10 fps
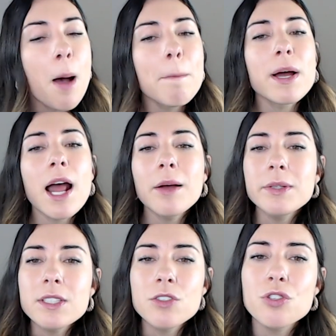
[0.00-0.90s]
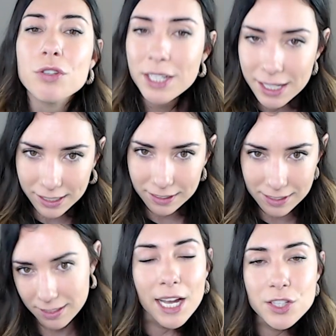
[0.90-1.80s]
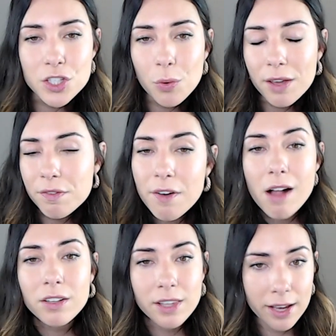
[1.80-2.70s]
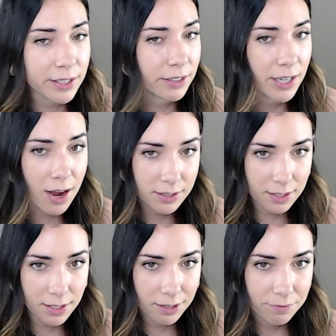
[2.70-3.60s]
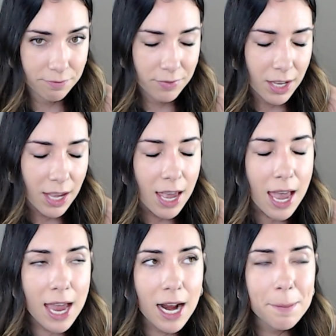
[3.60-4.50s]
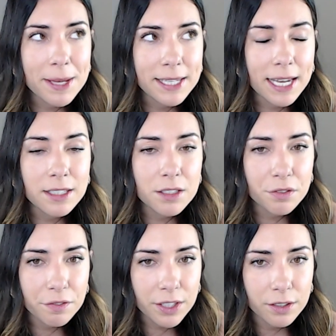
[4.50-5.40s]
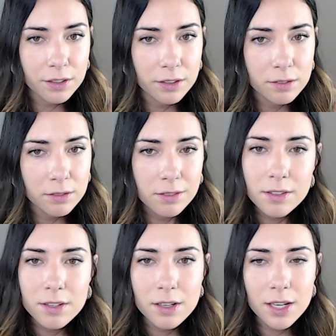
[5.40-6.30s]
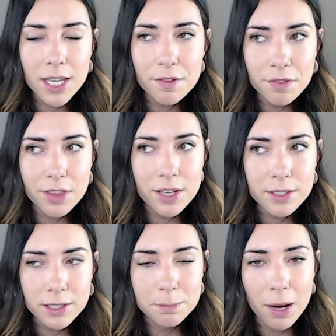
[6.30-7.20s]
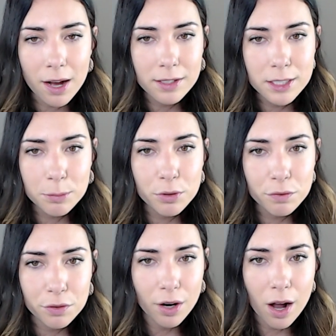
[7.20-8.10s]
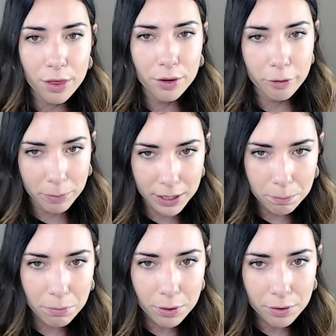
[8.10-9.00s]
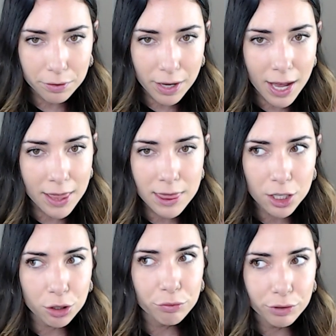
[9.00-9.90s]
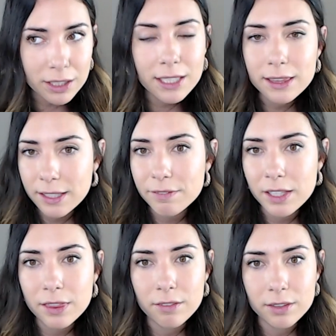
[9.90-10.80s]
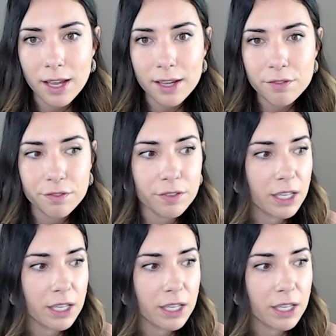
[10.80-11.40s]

But I was intrigued. And so I followed that curiosity. And I began to feel, if this is possible for other people and they're really living their life